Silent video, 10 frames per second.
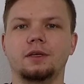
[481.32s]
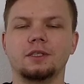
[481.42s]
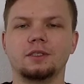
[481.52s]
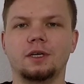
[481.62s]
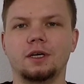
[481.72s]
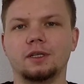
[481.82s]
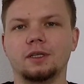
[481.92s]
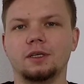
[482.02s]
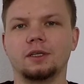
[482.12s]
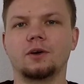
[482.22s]
is
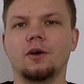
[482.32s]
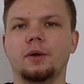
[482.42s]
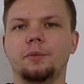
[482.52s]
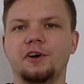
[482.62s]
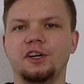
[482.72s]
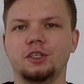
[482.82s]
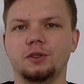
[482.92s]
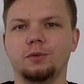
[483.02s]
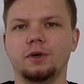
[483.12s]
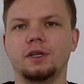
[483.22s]
done in
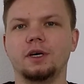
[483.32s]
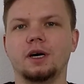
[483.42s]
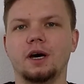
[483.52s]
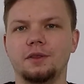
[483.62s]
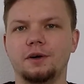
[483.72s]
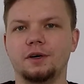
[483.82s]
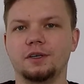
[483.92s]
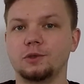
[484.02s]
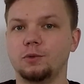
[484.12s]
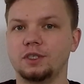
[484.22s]
collaboration with other
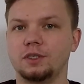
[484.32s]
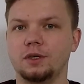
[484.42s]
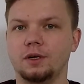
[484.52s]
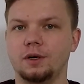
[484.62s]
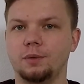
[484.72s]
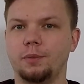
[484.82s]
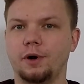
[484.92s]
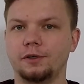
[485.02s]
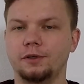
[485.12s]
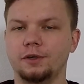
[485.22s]
Swiss
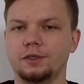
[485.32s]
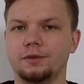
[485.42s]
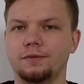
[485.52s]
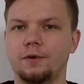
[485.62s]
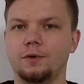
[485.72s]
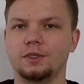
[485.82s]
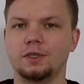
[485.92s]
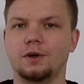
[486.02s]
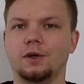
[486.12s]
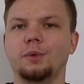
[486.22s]
partners
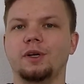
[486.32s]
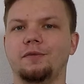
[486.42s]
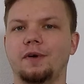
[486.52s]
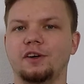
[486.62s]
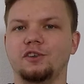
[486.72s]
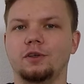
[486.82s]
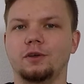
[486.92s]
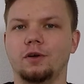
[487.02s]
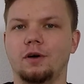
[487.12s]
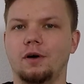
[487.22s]
focusing on
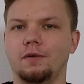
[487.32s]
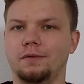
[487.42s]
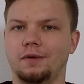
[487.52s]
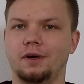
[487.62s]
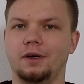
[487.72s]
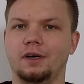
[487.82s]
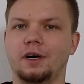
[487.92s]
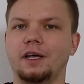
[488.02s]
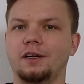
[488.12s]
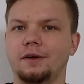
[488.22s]
manufacturing of
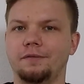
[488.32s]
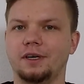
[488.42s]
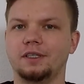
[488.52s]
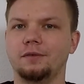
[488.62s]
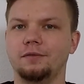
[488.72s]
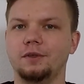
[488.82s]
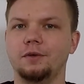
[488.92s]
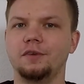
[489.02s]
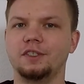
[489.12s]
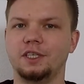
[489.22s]
highly effective
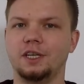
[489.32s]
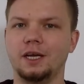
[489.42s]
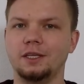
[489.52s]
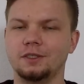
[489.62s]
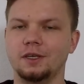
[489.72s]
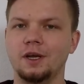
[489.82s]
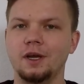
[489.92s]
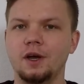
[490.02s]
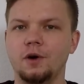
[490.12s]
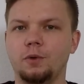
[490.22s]
UVC lights,
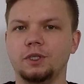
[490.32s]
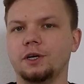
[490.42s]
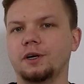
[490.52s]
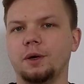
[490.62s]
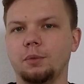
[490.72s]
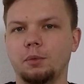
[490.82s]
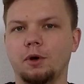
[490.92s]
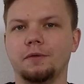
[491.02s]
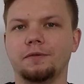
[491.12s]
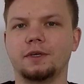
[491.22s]
which are
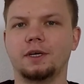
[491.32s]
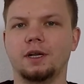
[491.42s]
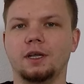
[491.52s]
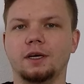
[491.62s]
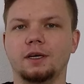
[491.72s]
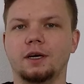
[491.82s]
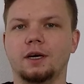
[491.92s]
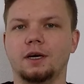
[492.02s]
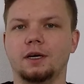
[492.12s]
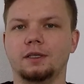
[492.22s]
capable of killing
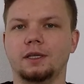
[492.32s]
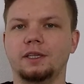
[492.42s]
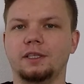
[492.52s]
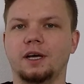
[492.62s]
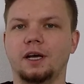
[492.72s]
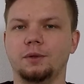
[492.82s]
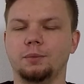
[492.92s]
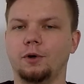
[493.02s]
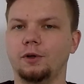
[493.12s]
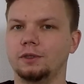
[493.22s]

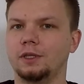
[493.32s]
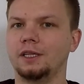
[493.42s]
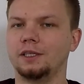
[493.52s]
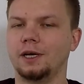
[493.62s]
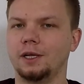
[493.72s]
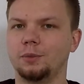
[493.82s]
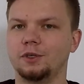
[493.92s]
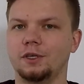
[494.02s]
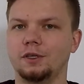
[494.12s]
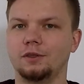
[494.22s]

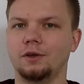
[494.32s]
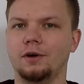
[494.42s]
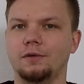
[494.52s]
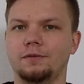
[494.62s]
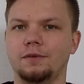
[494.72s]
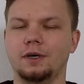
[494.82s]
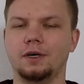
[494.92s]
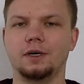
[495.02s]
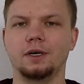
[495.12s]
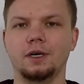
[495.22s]
99.99% of
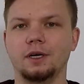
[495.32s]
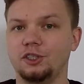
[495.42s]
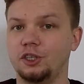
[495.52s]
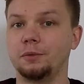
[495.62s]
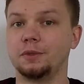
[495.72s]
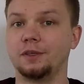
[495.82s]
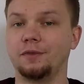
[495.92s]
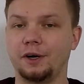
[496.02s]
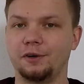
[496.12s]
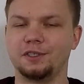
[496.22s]
germs and
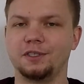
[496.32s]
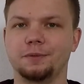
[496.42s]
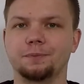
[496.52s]
viruses.